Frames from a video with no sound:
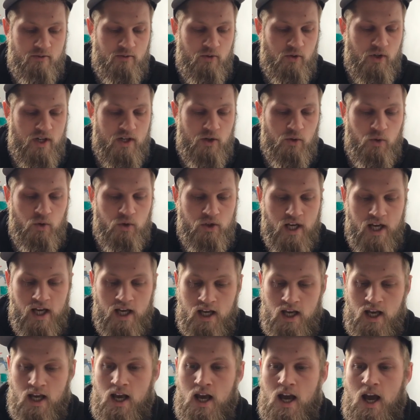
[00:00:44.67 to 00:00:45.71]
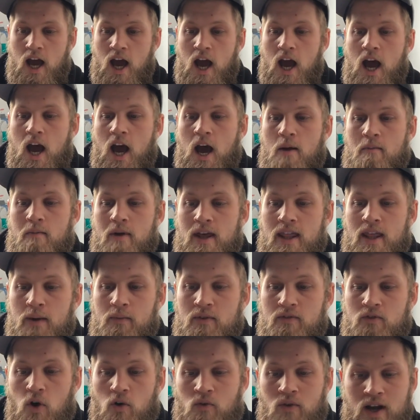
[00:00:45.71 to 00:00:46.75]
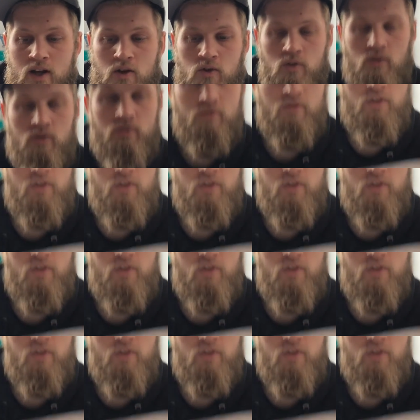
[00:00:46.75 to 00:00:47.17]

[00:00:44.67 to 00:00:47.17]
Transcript: them all in order. Right. Um, and then we've got record